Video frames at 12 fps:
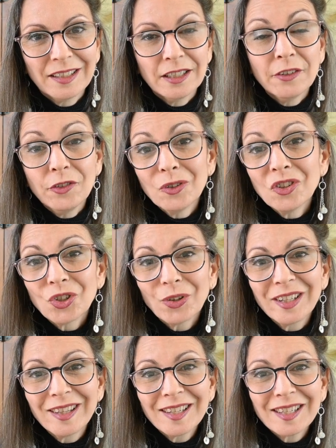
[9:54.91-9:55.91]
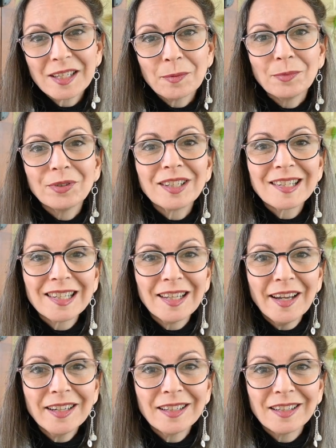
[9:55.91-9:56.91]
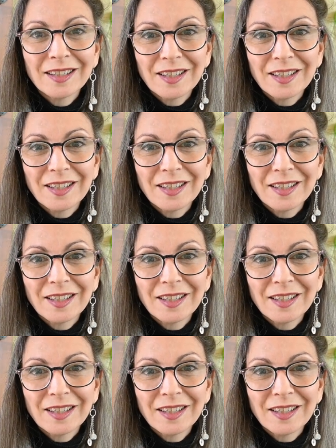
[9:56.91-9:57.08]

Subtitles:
If you enjoyed this, please like,